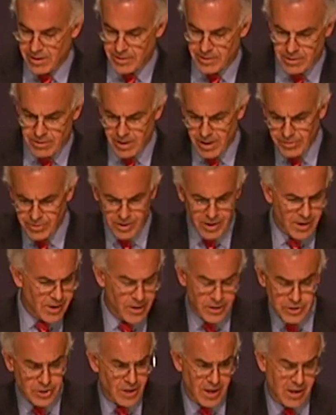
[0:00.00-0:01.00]
they're not the
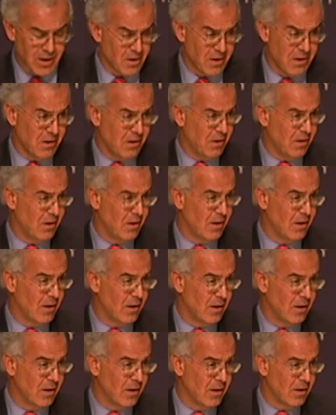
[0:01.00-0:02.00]
uneducated.
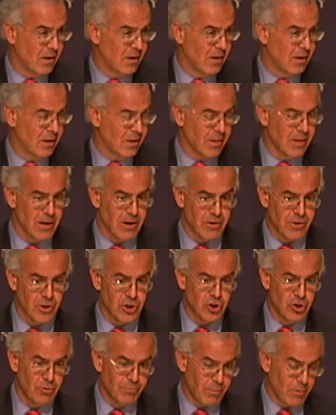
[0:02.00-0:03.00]
They're the
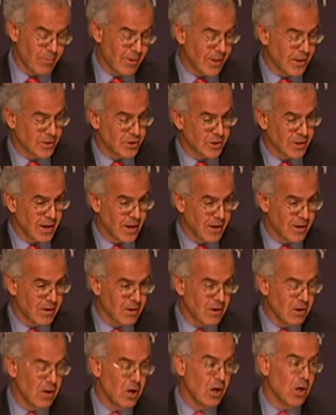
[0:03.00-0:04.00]
super well-educated
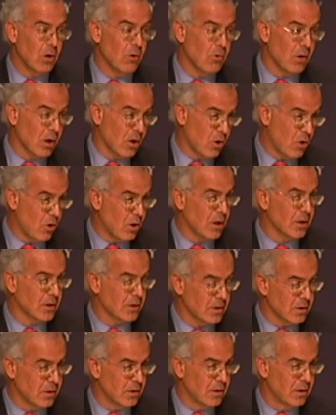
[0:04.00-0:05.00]
who are
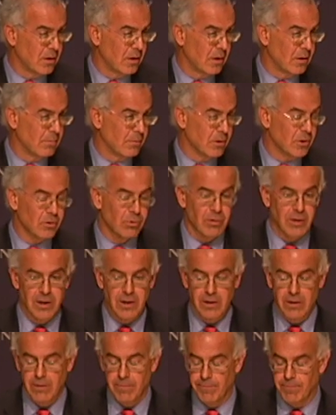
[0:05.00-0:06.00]
caught
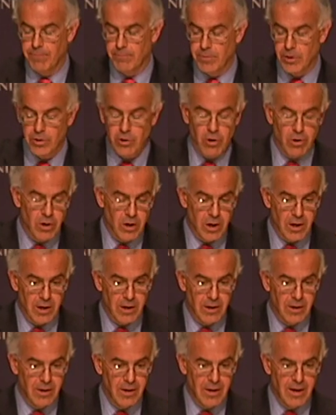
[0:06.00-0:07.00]
between
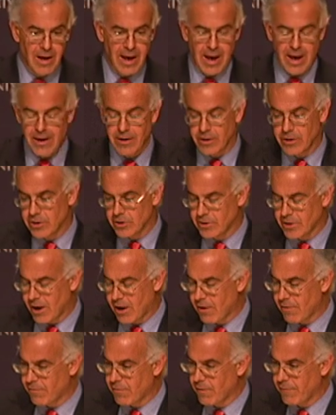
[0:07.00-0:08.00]
modernity and a
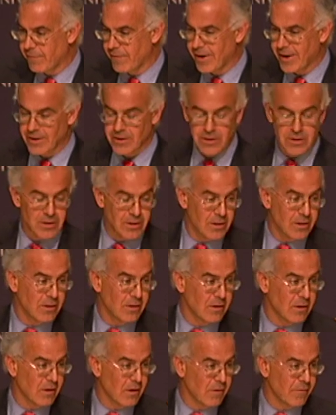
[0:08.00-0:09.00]
desire for a fantasy
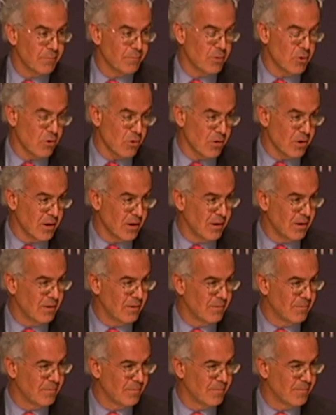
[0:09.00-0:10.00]
of purity.
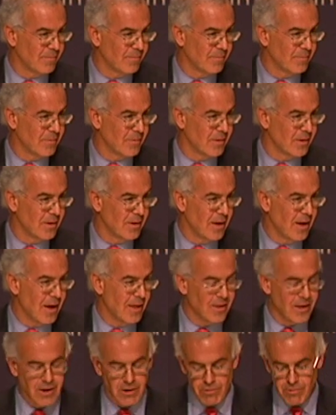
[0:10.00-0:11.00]

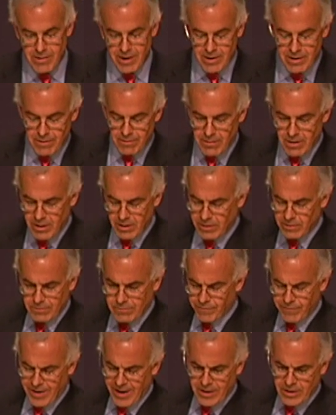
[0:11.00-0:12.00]
And they create a
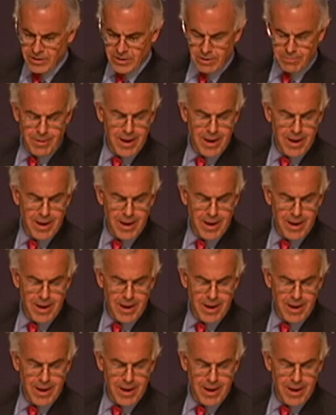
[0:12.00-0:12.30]
fantasy